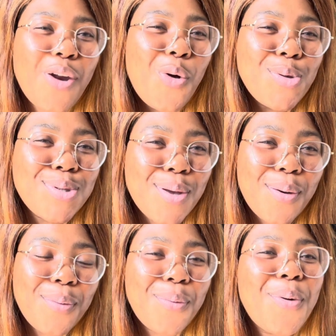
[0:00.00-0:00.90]
And
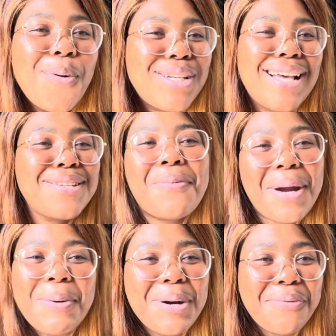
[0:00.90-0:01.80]
also, who doesn't
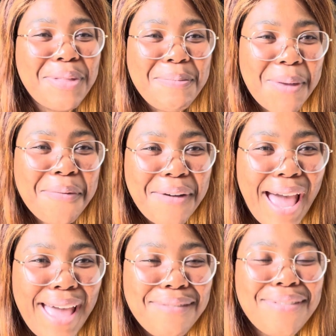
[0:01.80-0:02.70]
want to work for the big
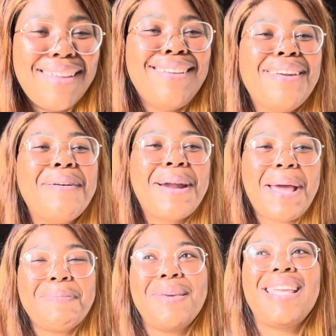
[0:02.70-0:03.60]
five? You know what
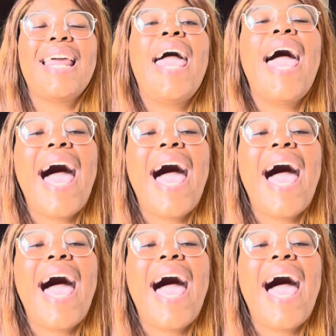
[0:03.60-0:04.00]
I mean?